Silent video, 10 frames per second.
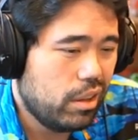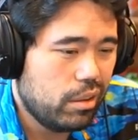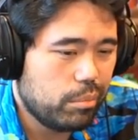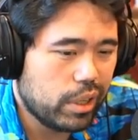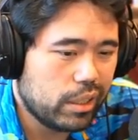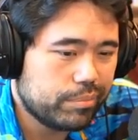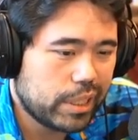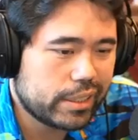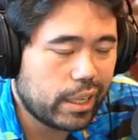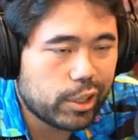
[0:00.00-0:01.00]
But
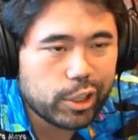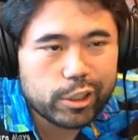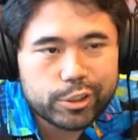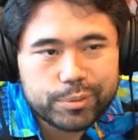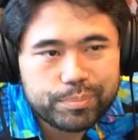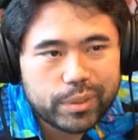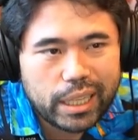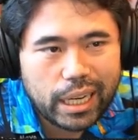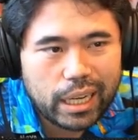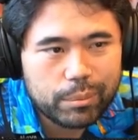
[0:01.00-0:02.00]
that's how it goes.
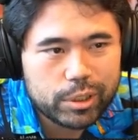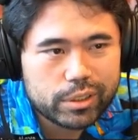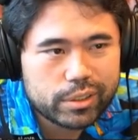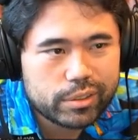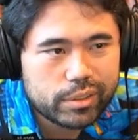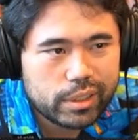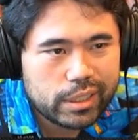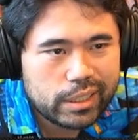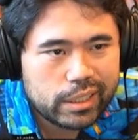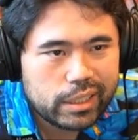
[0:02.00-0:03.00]
Yeah, I mean, it's
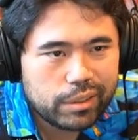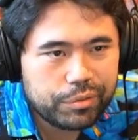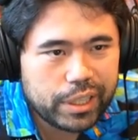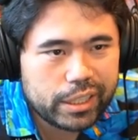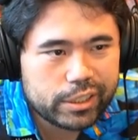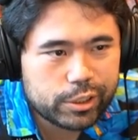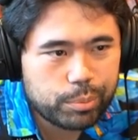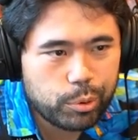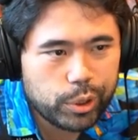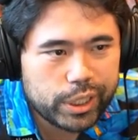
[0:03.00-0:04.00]
very
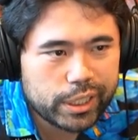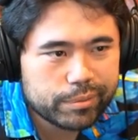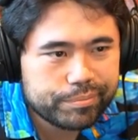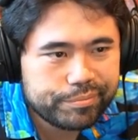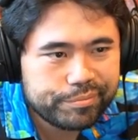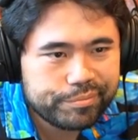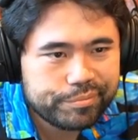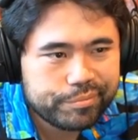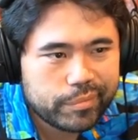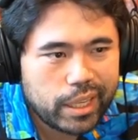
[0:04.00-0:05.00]
disappointing.
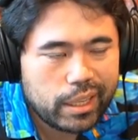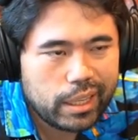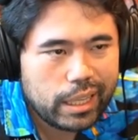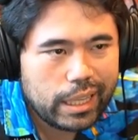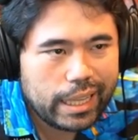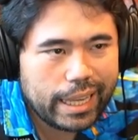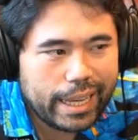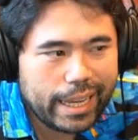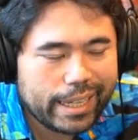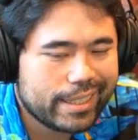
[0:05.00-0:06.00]

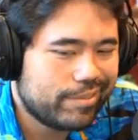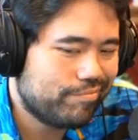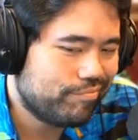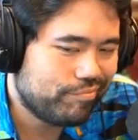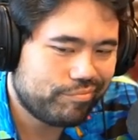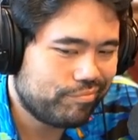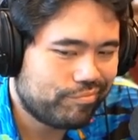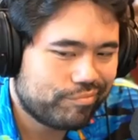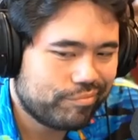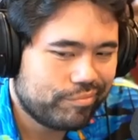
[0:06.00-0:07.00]
Ah.
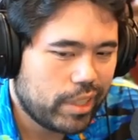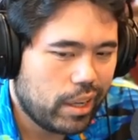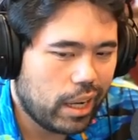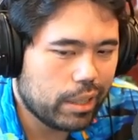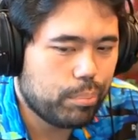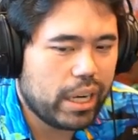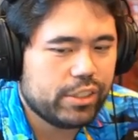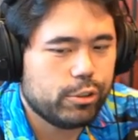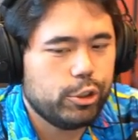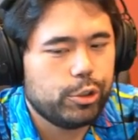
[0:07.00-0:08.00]
on the bright
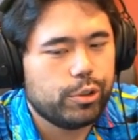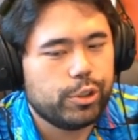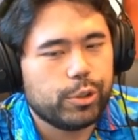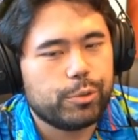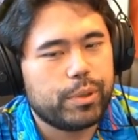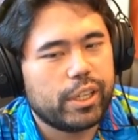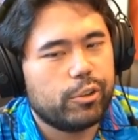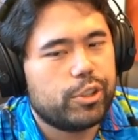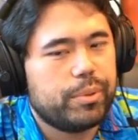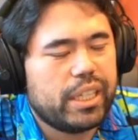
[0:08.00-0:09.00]
turn, you you earned big
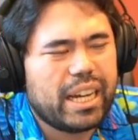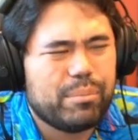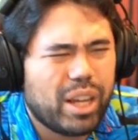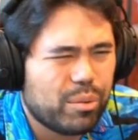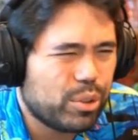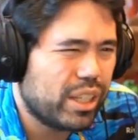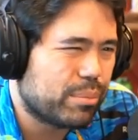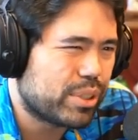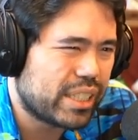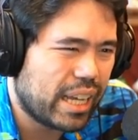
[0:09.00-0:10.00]
OTB. Yeah, I'm not really
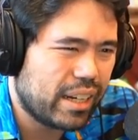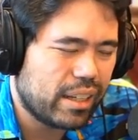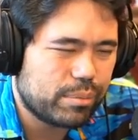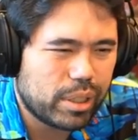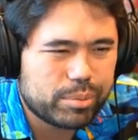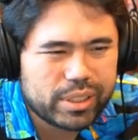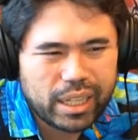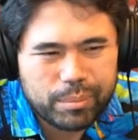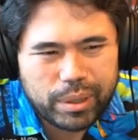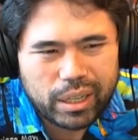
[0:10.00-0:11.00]
upset uh, upset
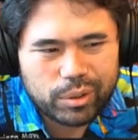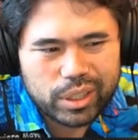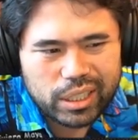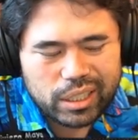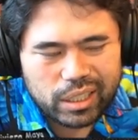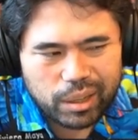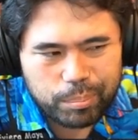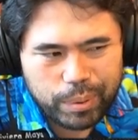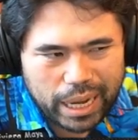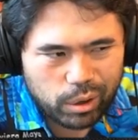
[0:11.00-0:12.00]
about
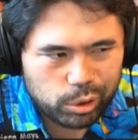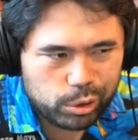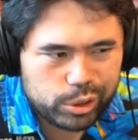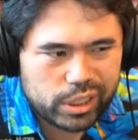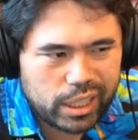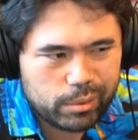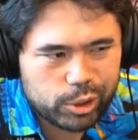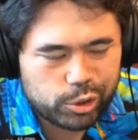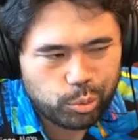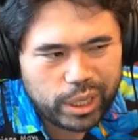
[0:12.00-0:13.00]
about losing the game. It's
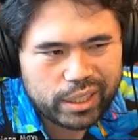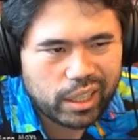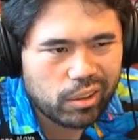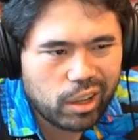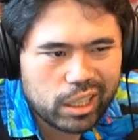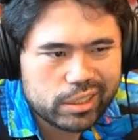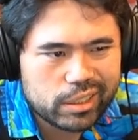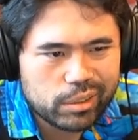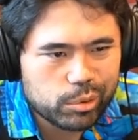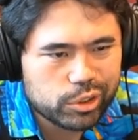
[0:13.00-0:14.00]
just the way that I lost
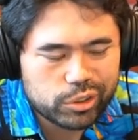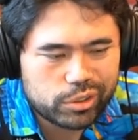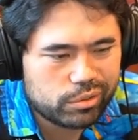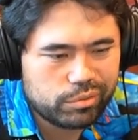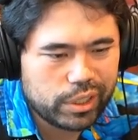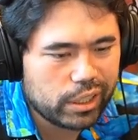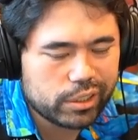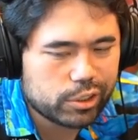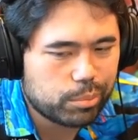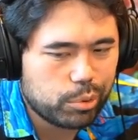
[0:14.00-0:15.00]
it was just very
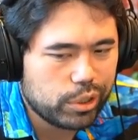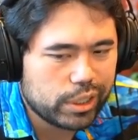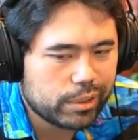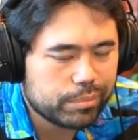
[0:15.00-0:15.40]
disappointing